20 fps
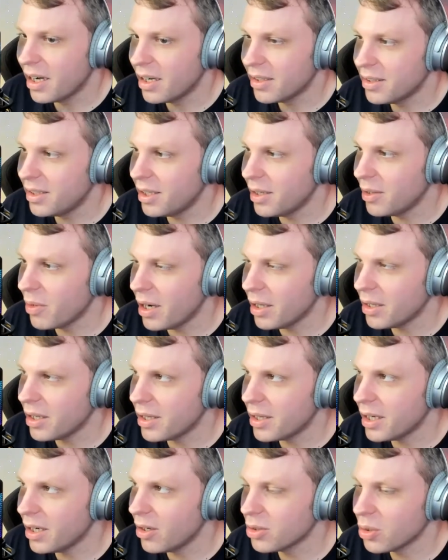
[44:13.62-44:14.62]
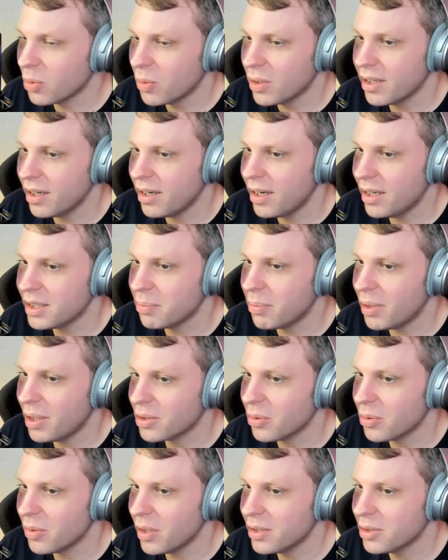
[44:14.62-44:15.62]
Theoretically, I think it also works on
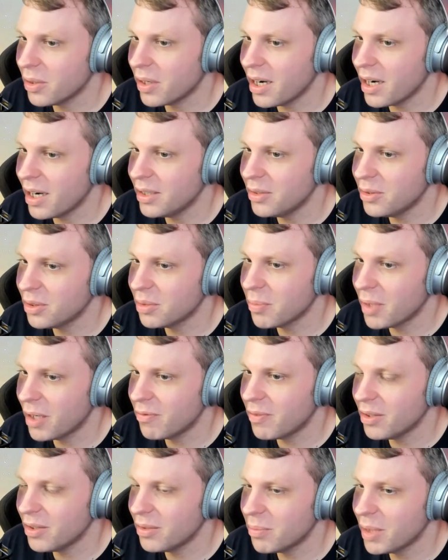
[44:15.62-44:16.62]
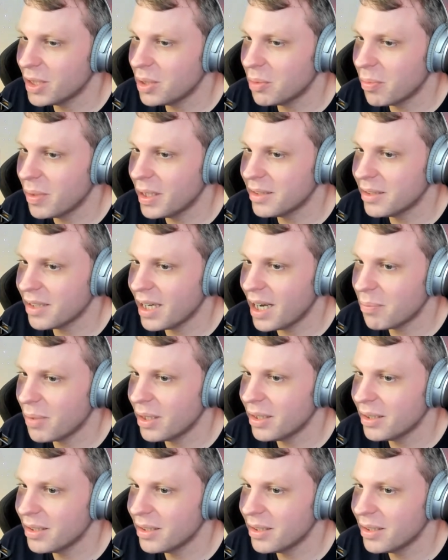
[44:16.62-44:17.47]
Xbox, right? So can I use my Supabase app on